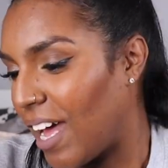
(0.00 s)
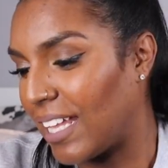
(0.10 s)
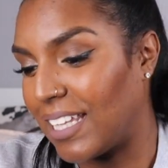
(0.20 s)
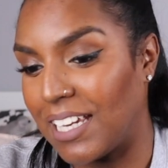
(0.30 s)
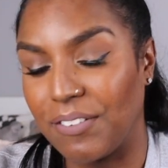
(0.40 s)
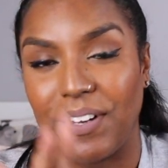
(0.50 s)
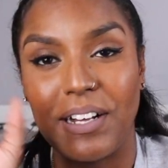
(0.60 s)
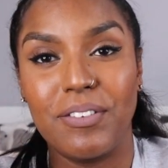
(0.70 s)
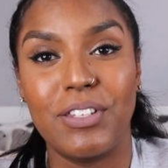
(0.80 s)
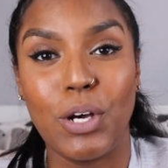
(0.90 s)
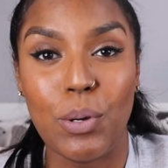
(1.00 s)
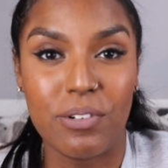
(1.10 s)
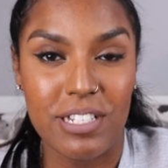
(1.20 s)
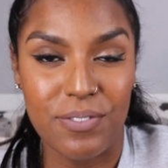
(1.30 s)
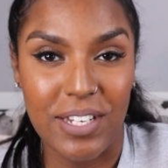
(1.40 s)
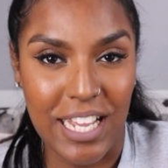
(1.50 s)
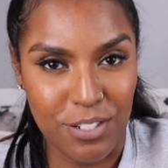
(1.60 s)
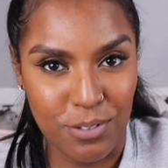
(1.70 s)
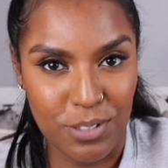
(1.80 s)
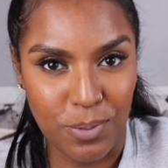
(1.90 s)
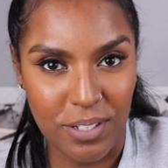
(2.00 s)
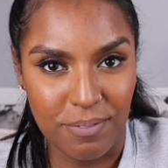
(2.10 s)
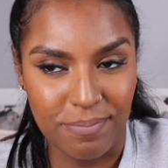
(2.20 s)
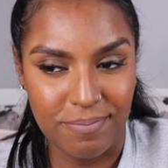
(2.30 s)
And then I found the ORS for Naturals one.